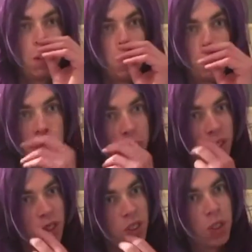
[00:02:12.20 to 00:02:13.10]

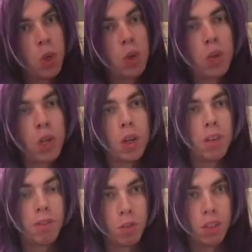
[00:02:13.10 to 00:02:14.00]
Humans no longer
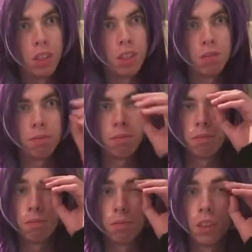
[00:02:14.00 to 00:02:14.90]
live only
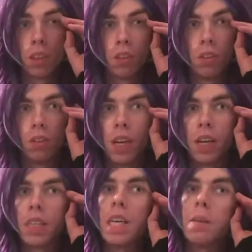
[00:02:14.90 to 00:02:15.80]
on
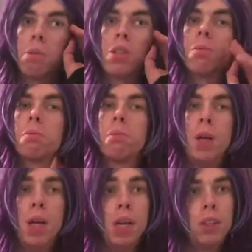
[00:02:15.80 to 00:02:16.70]
naked apes.
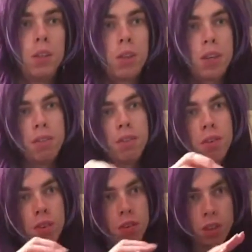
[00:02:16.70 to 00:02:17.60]
Don't live
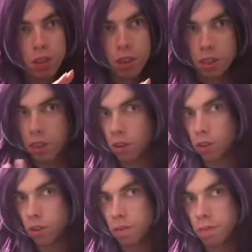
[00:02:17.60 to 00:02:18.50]
only
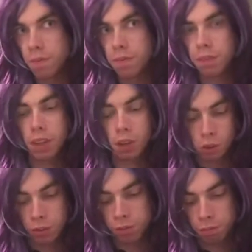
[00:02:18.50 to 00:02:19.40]

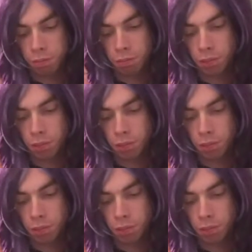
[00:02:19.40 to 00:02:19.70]
on